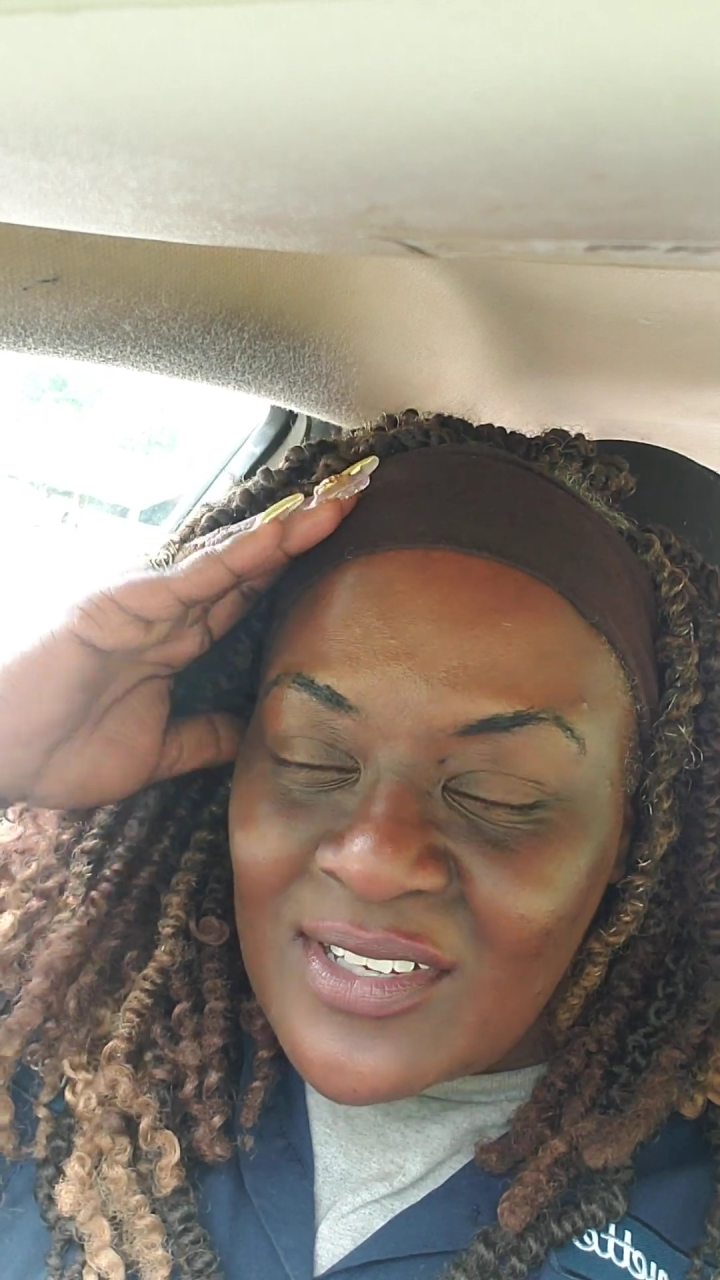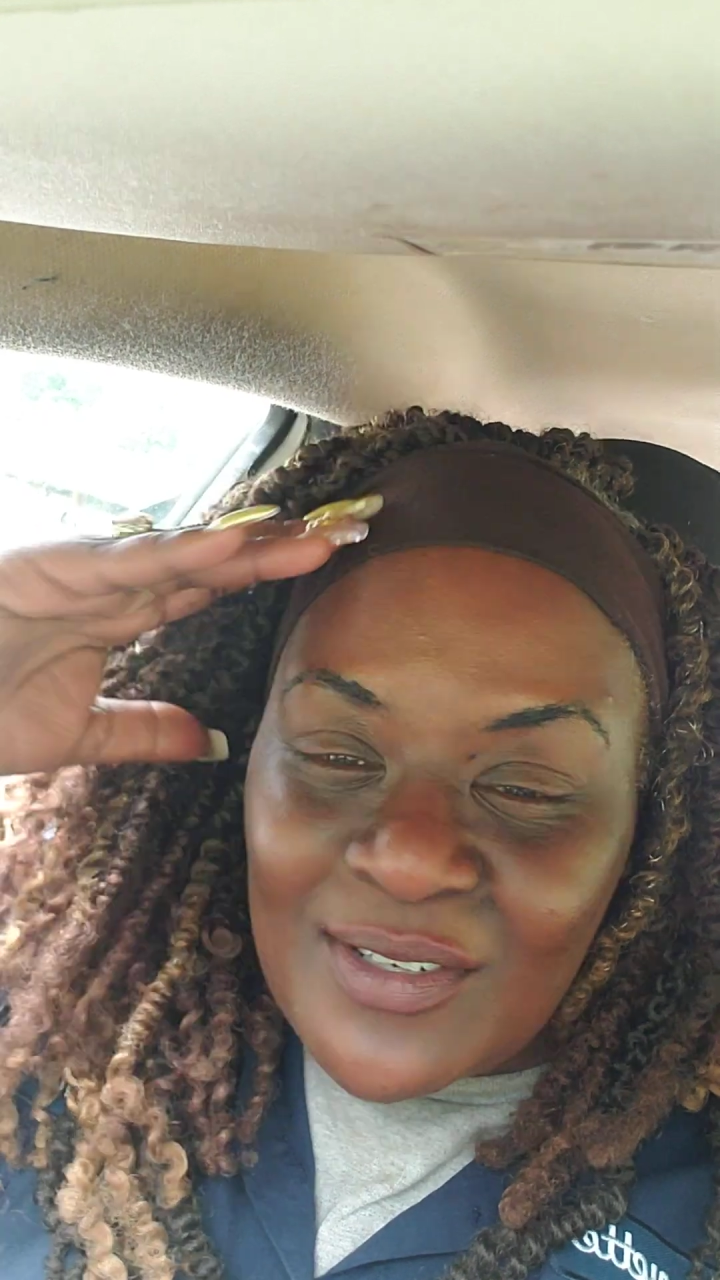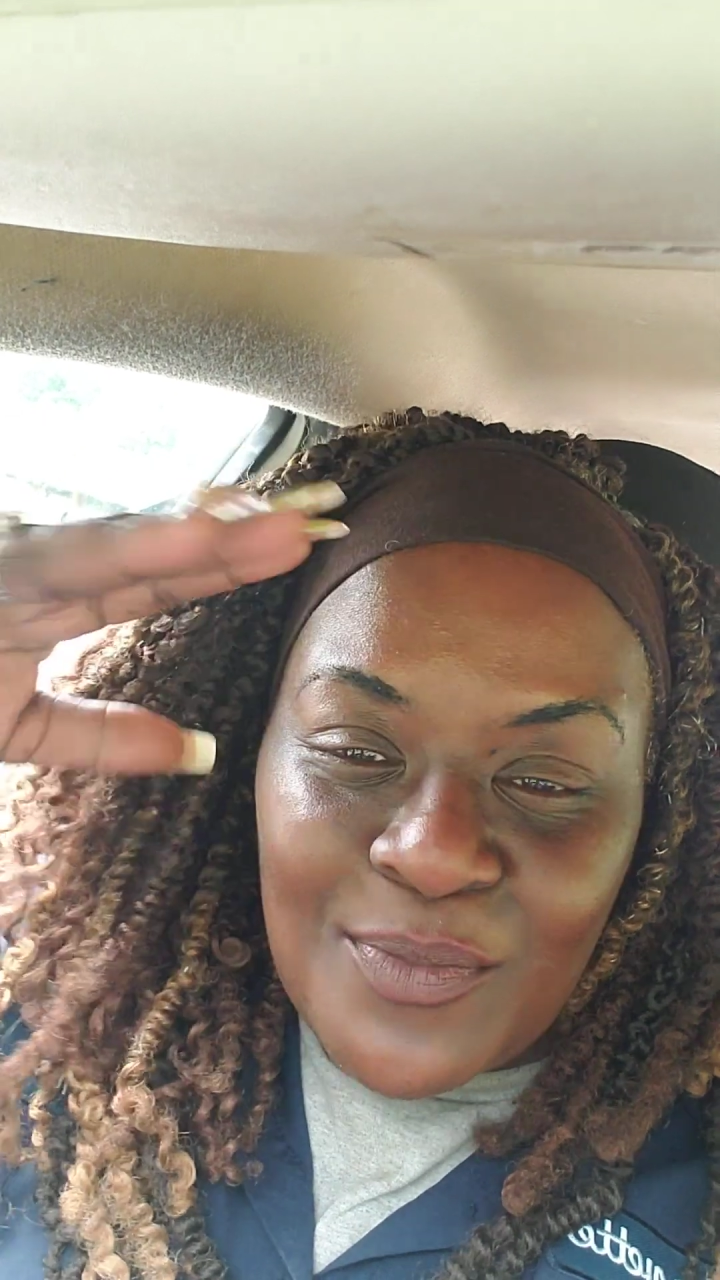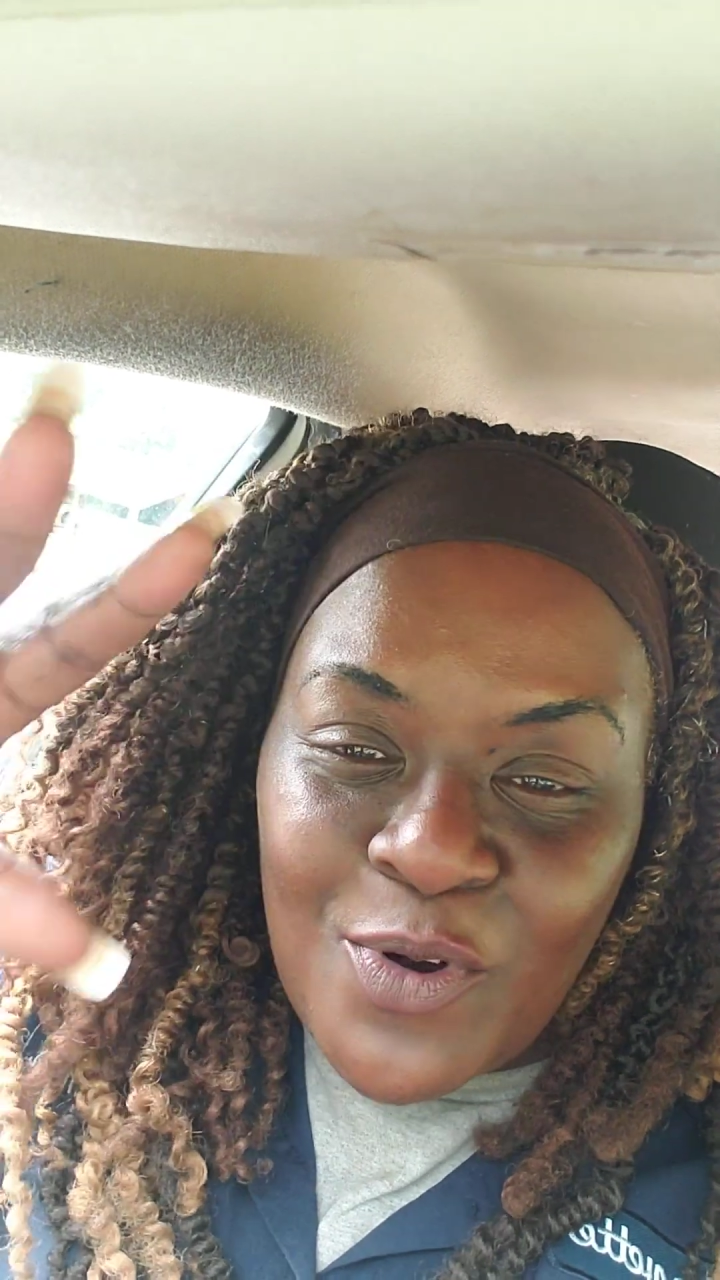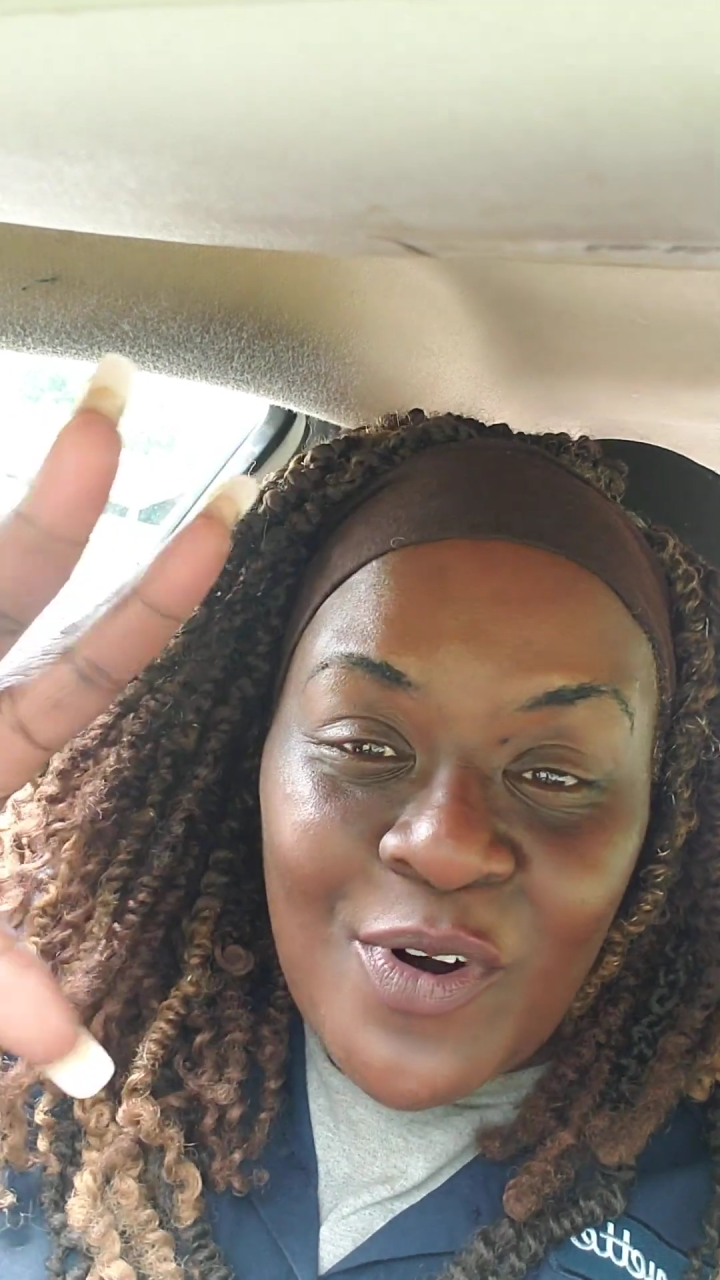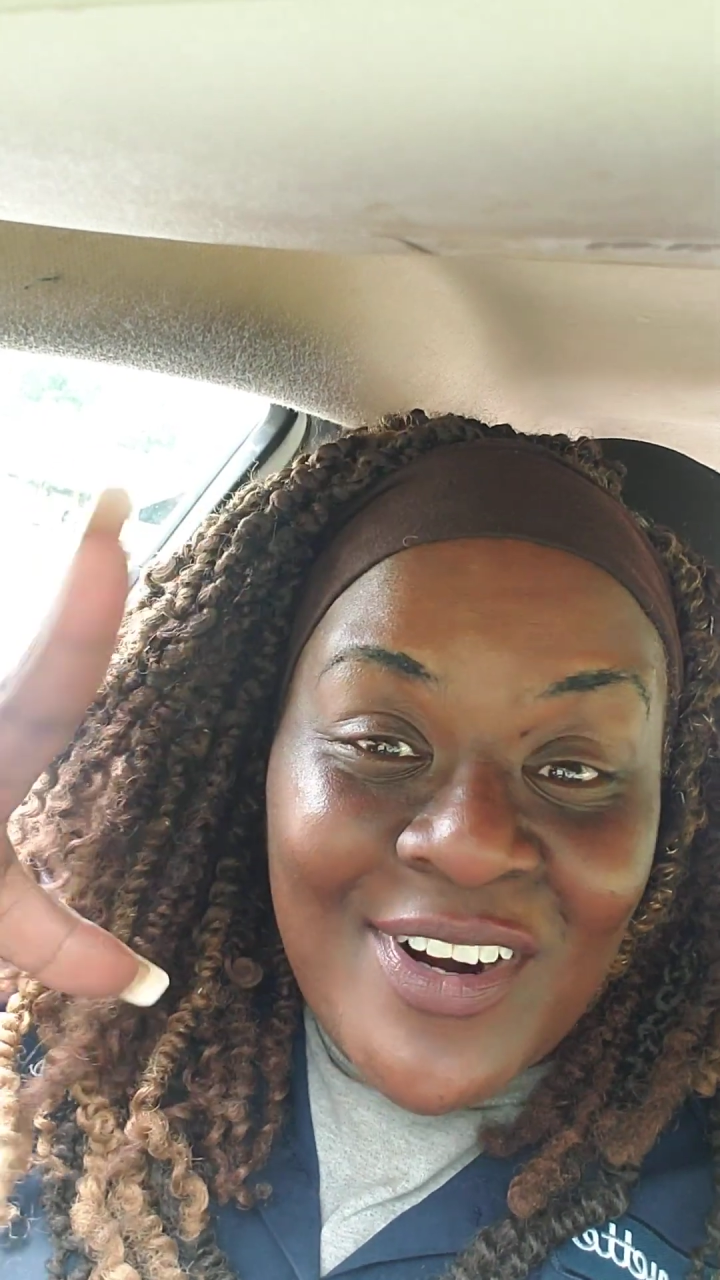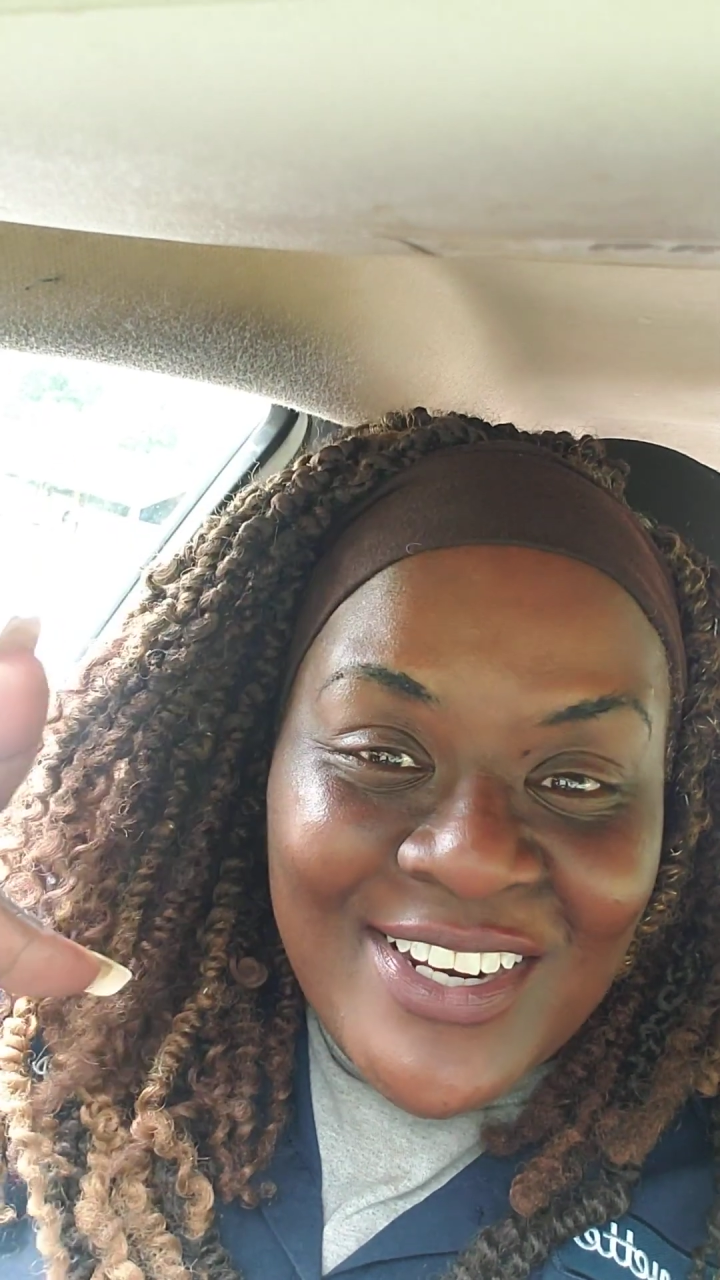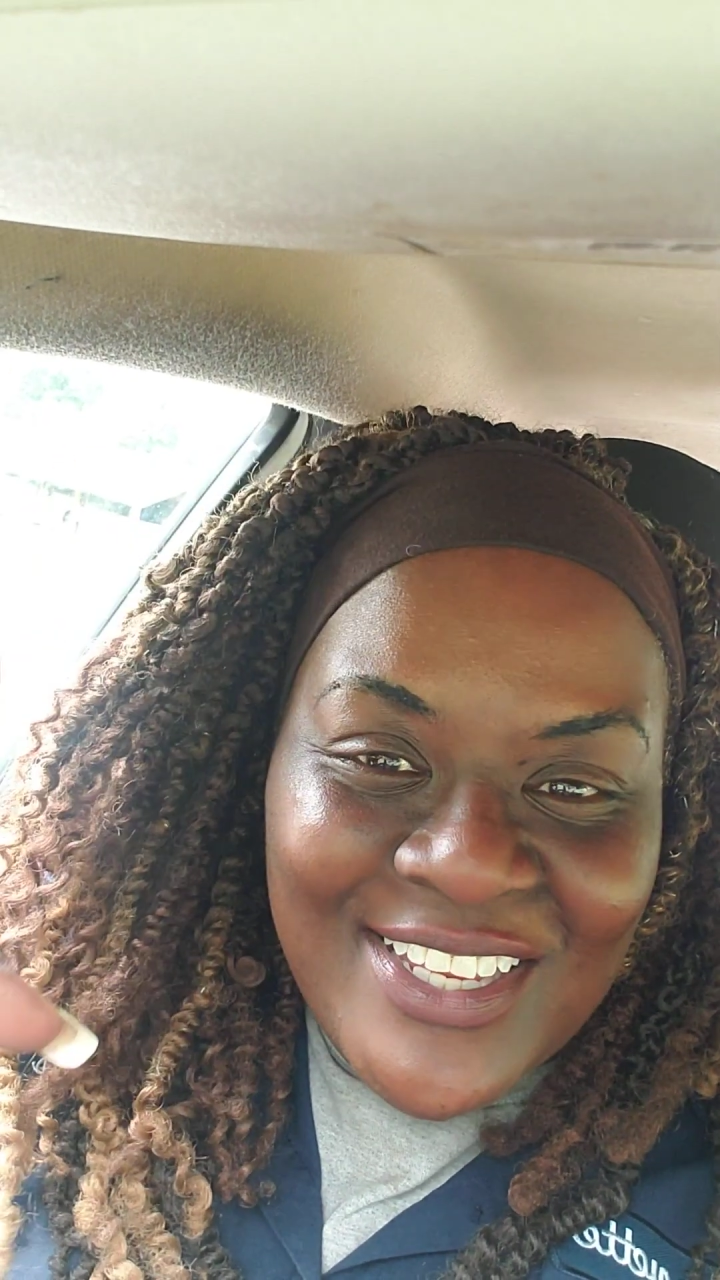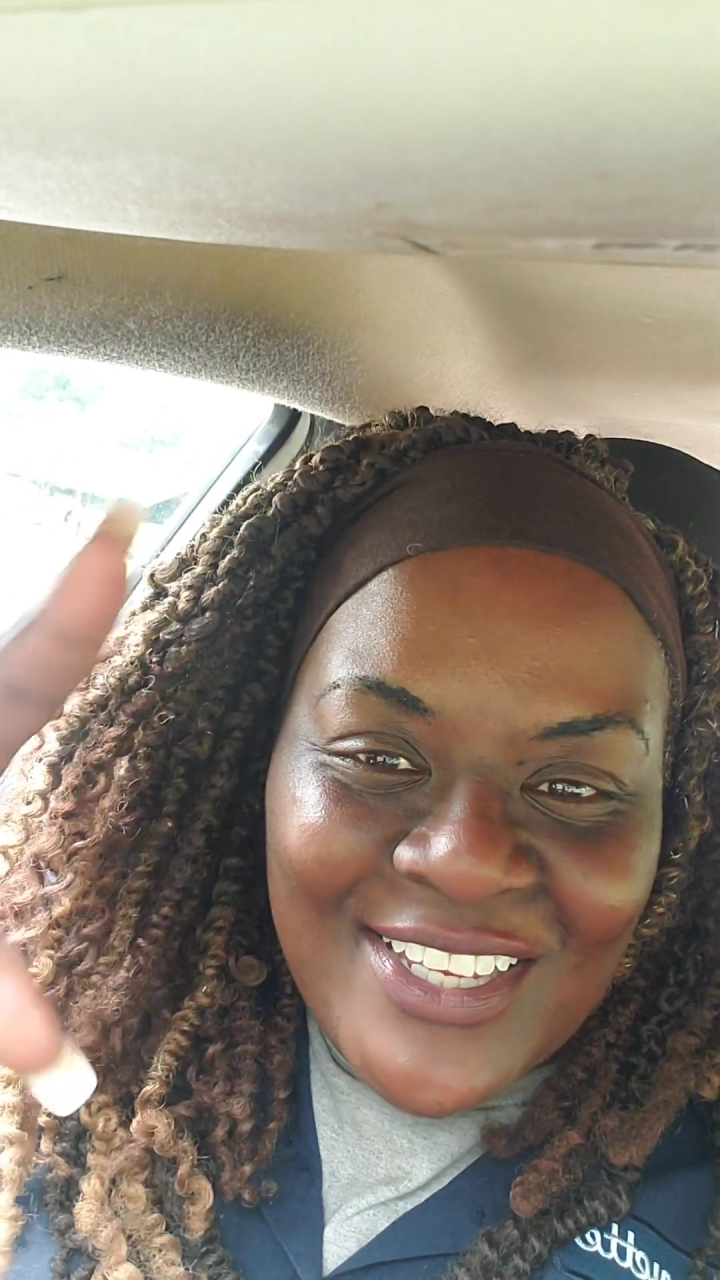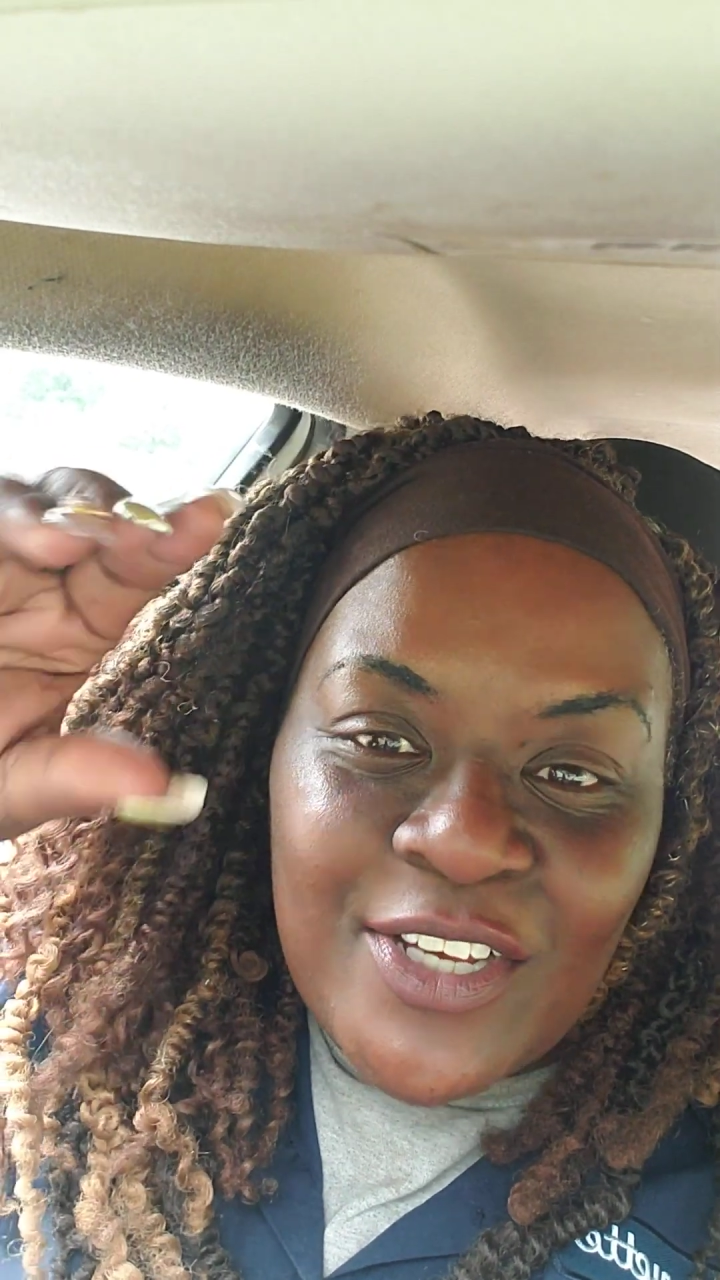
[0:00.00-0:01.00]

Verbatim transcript: Kimora Lee,